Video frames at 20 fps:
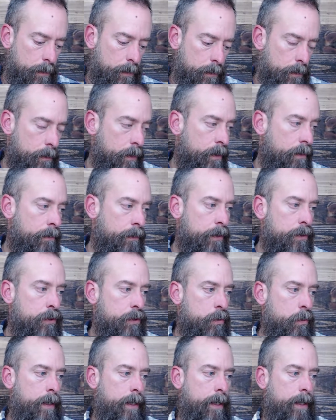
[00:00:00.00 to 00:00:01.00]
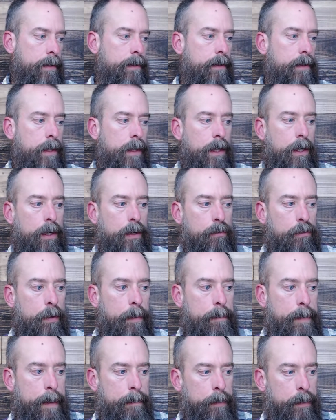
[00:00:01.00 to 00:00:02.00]
Verse 20,
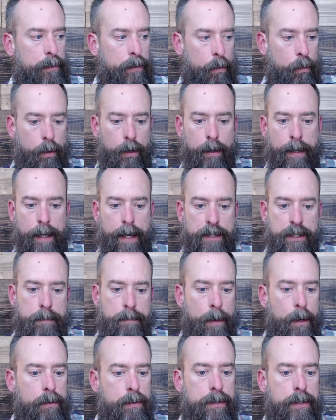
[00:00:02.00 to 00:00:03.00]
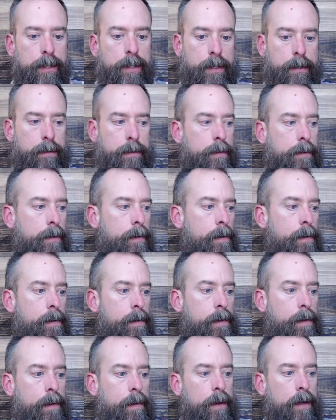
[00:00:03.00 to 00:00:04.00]
remember the word I spoke to you.
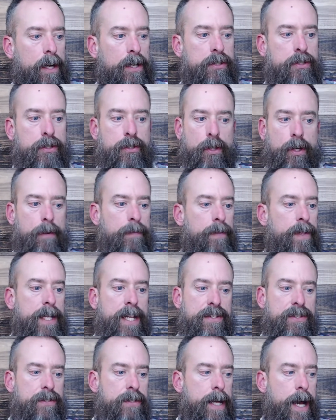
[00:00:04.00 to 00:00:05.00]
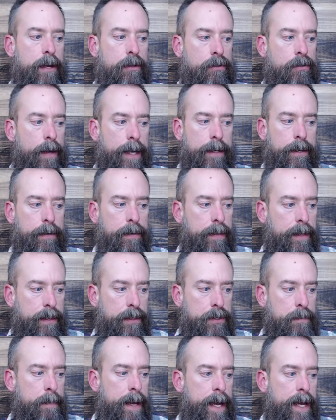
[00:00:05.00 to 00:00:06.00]
A servant is not greater than his
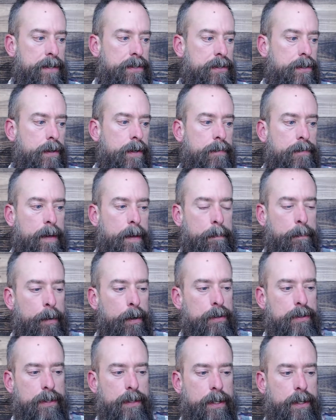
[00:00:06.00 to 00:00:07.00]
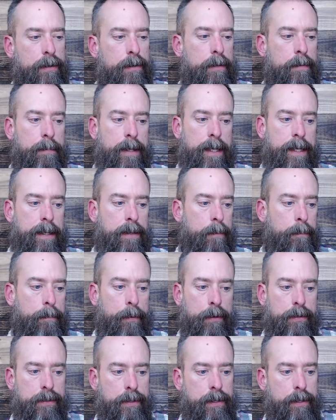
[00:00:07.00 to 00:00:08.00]
master. If they persecuted me, they'll
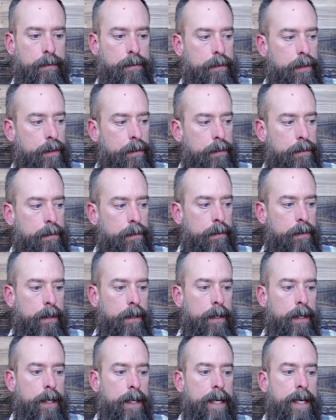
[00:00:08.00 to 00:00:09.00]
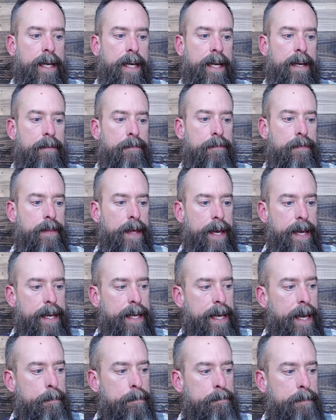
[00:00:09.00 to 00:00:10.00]
persecute you. If they
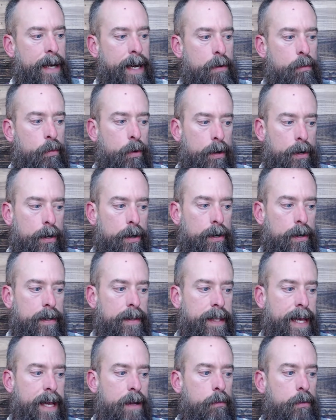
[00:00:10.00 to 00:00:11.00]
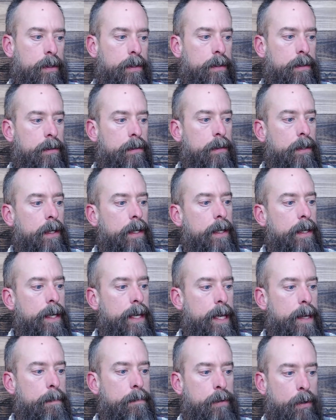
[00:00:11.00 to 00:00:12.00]
kept my word, they will
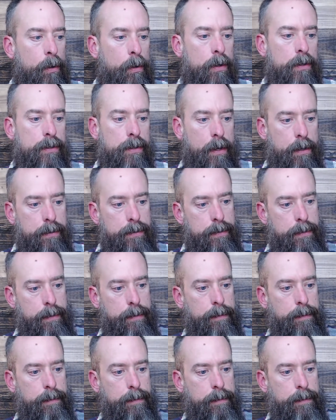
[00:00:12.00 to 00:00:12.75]
keep yours also.